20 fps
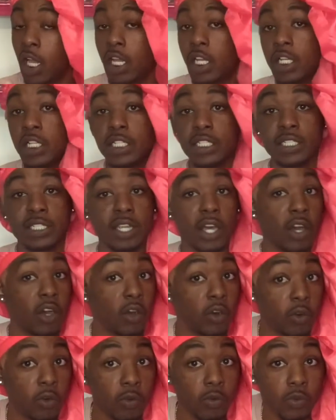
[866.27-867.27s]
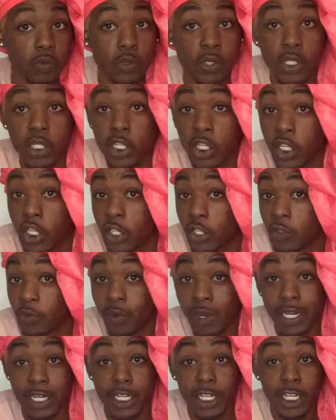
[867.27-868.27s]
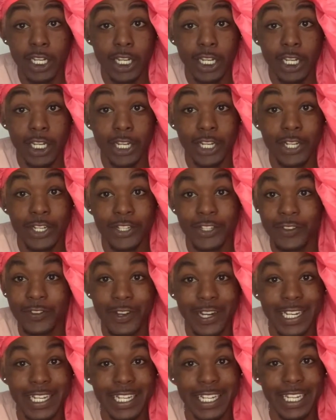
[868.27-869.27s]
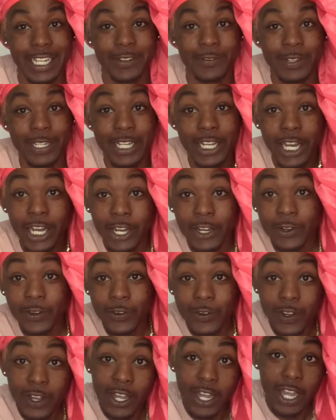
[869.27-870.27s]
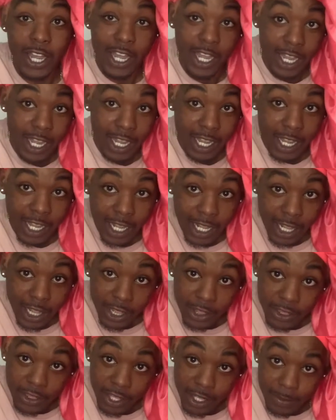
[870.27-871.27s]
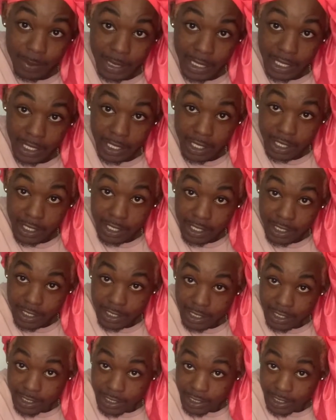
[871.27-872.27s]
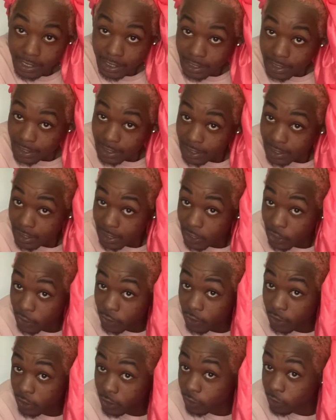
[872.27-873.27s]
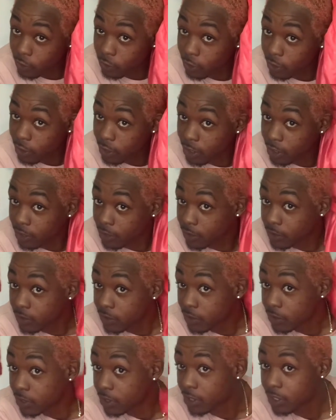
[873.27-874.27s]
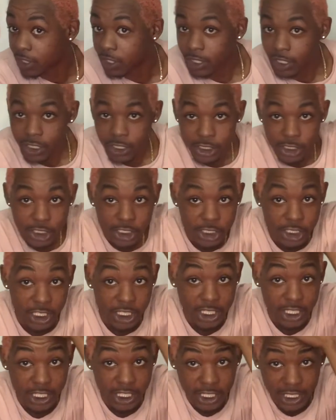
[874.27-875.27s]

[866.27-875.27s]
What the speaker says: So, you ready? You ready? Here we go. The pink. The girl. She.